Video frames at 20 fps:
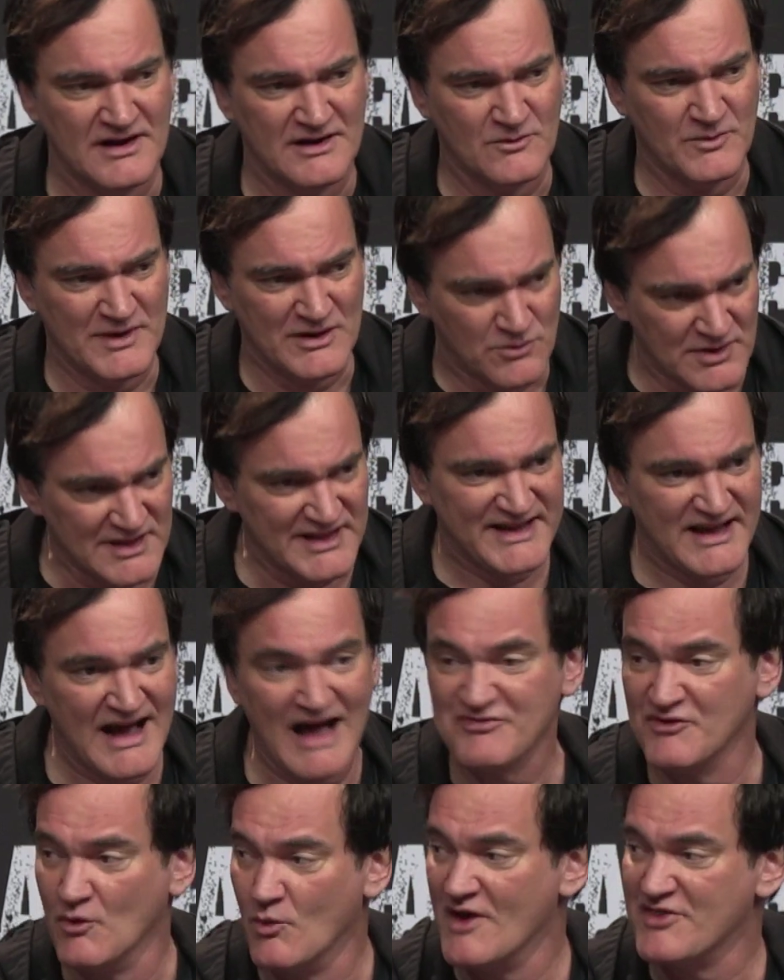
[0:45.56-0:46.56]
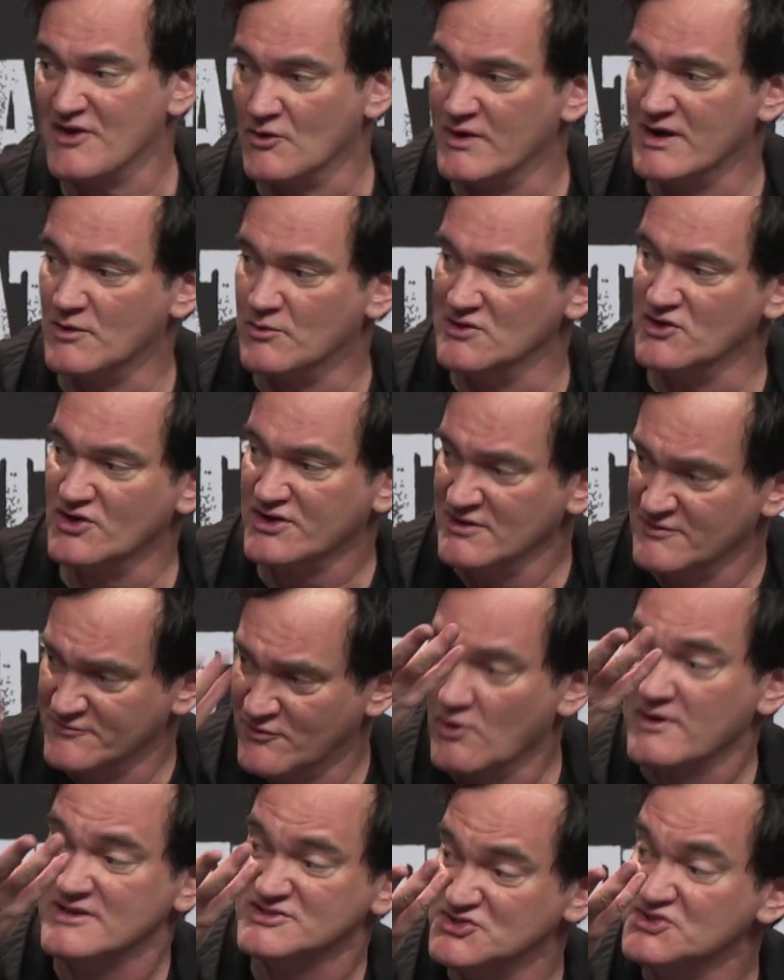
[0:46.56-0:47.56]
We really got the weather we were looking
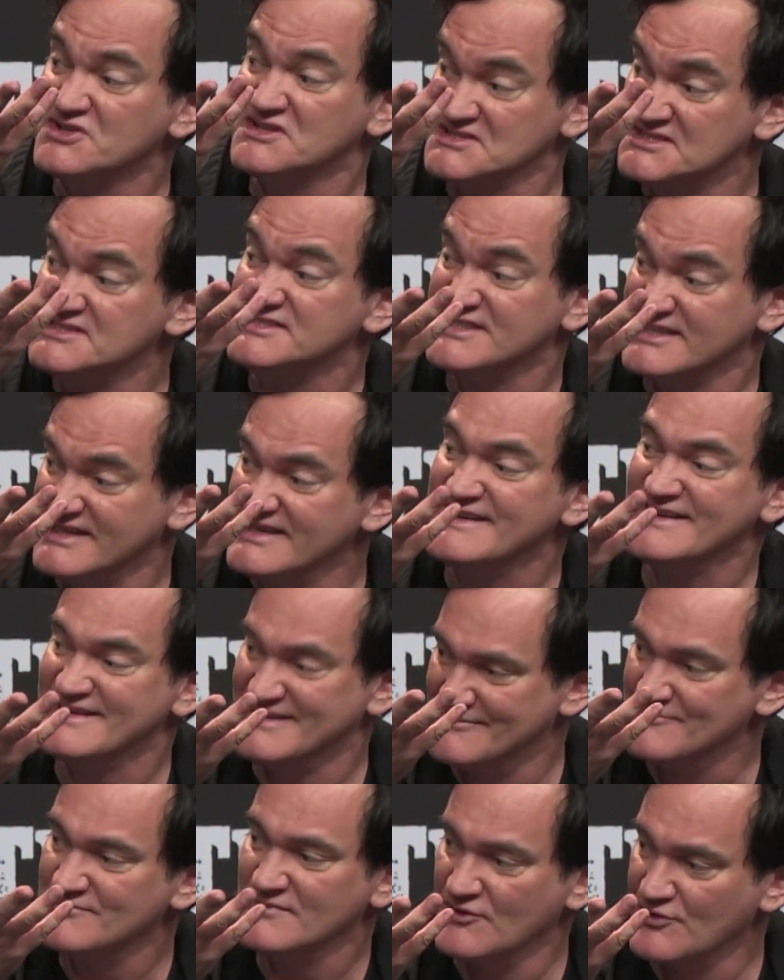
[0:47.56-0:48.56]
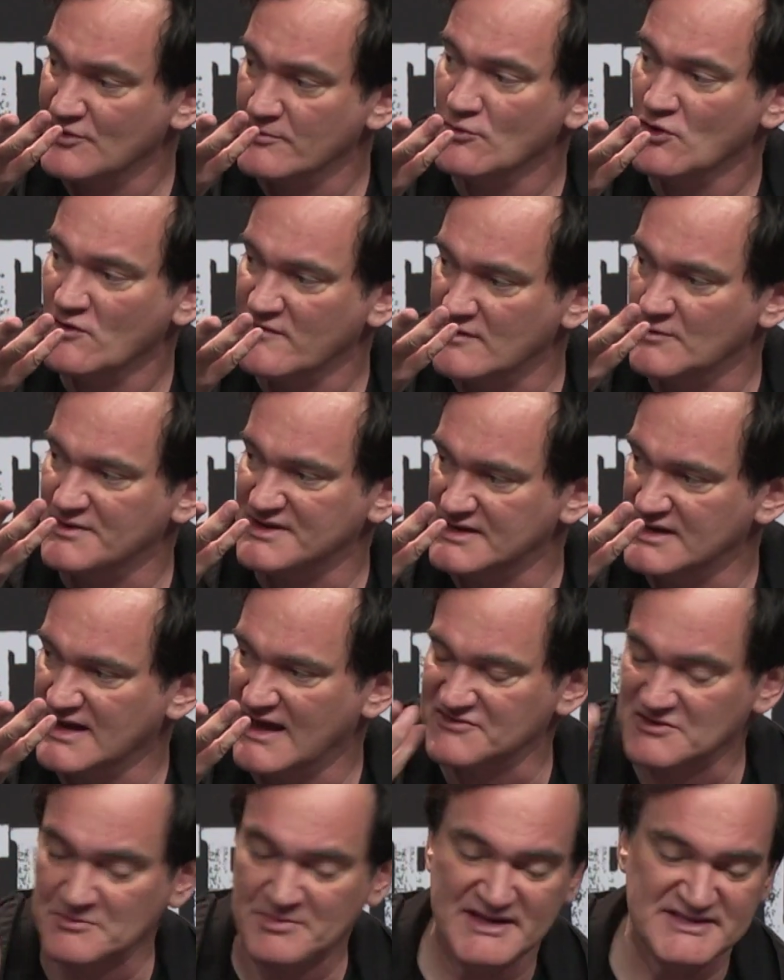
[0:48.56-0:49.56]
for, as you can see in the movie. We didn't
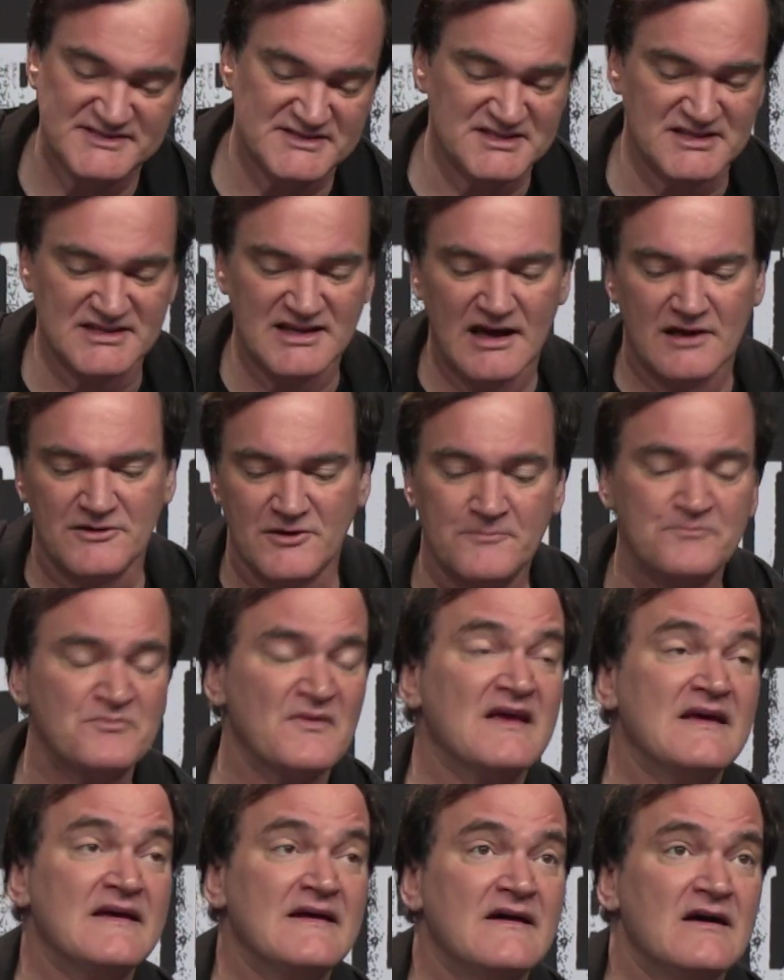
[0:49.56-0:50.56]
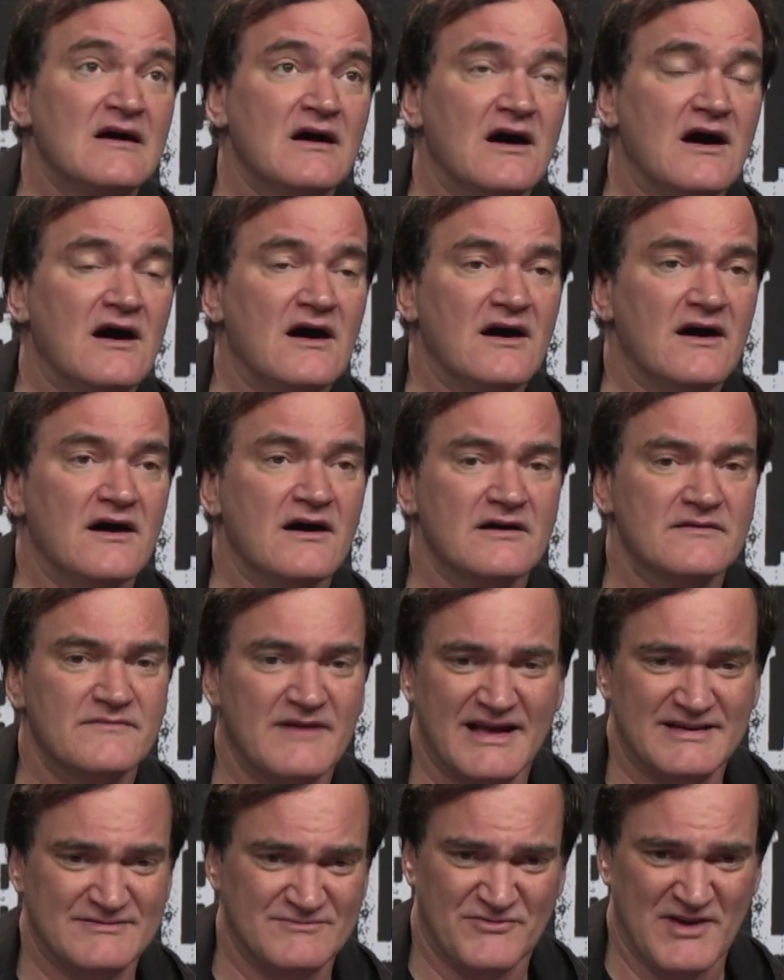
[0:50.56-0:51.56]
have to piece it together.
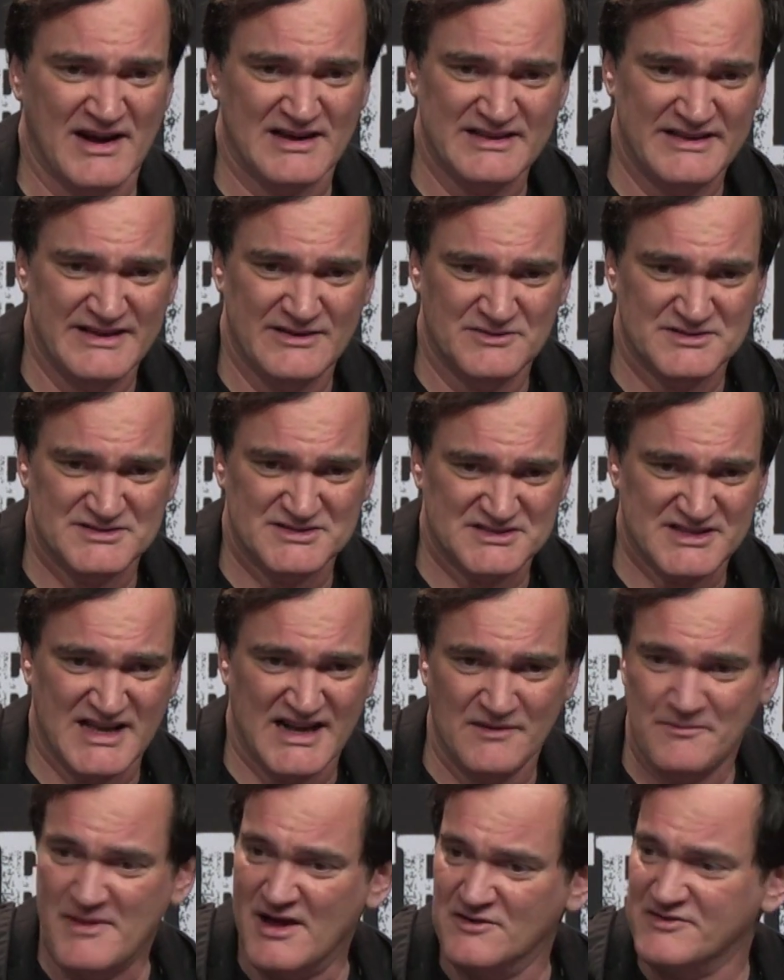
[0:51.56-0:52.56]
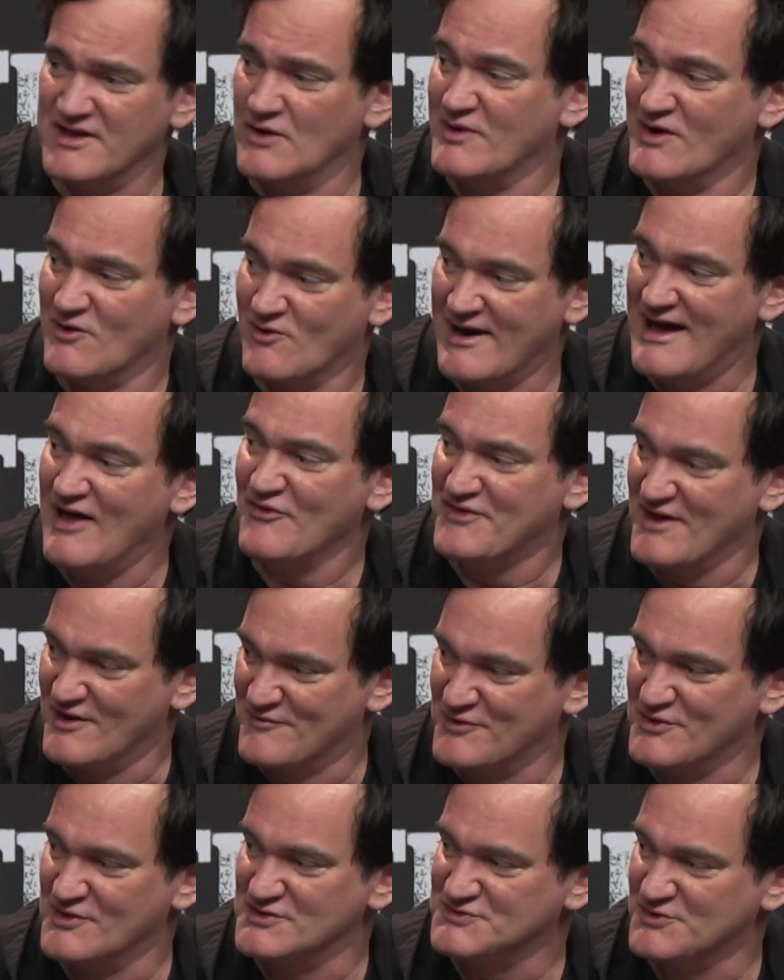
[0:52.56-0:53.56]
And frankly, it was just kind of better that we were out there
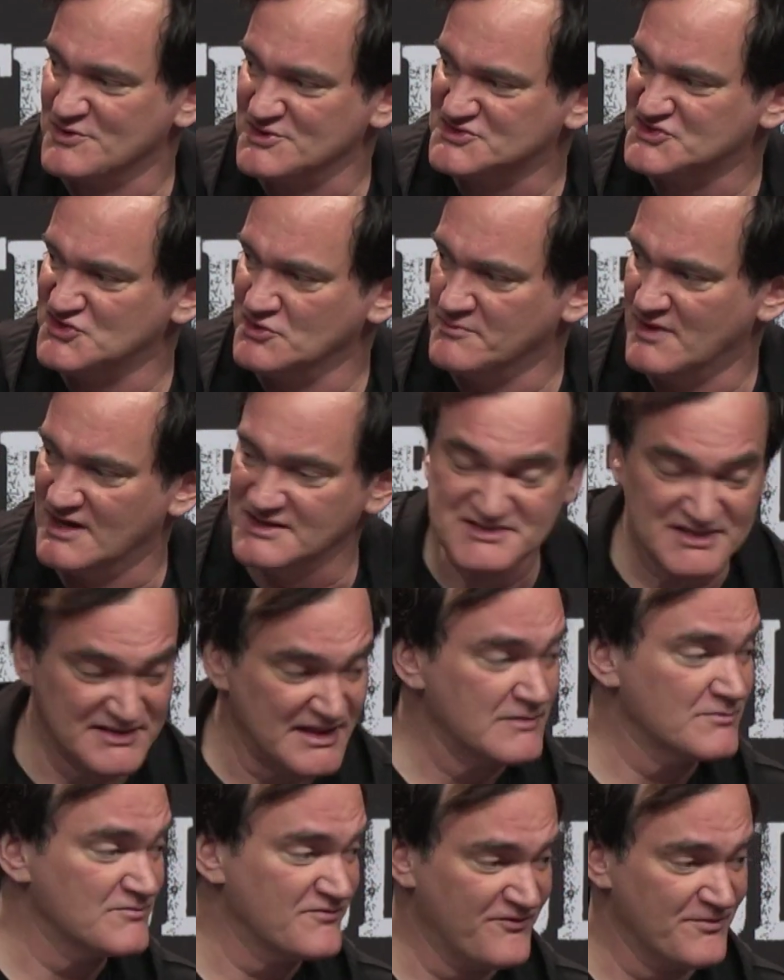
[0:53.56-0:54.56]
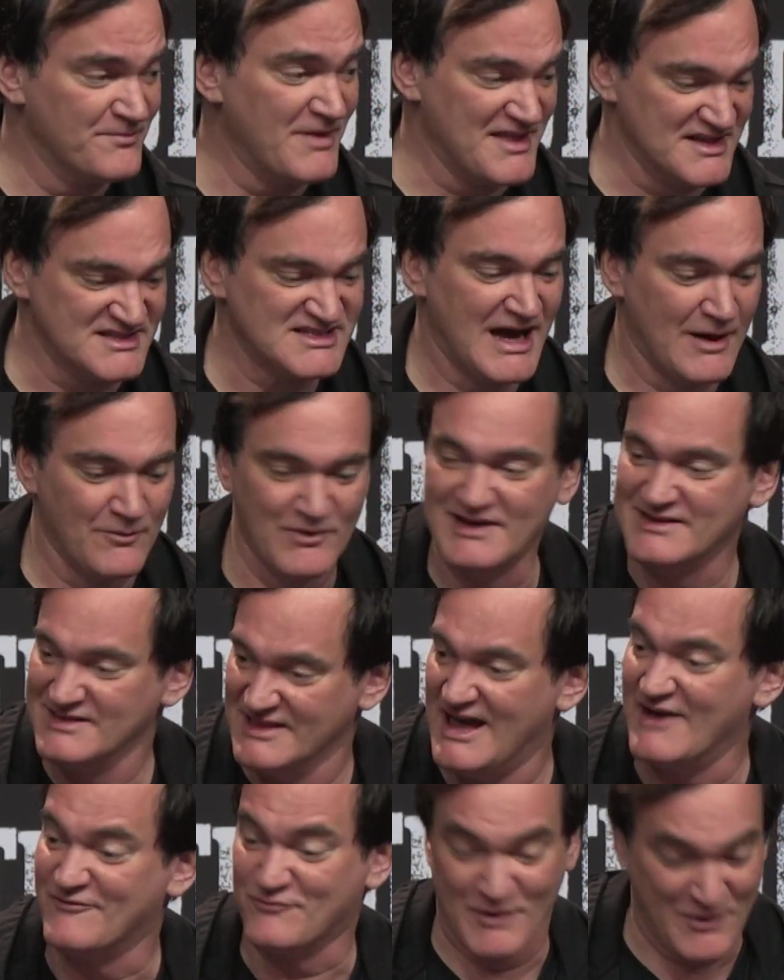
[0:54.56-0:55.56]
for those first 2 months, and then by the time we
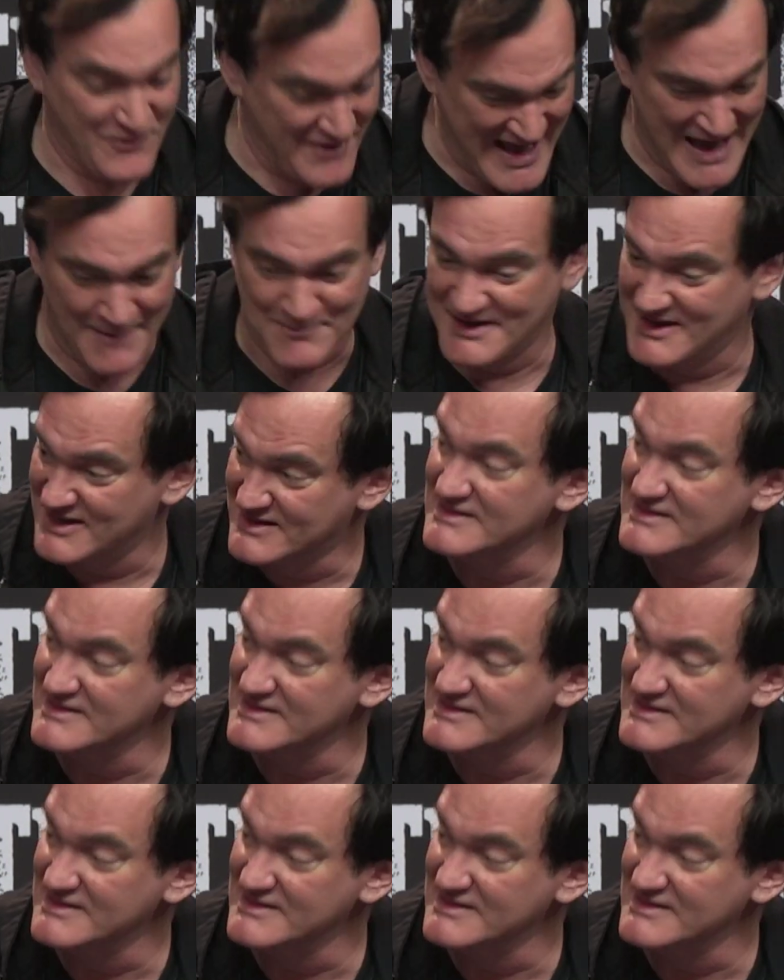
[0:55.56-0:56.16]
left, we were happy to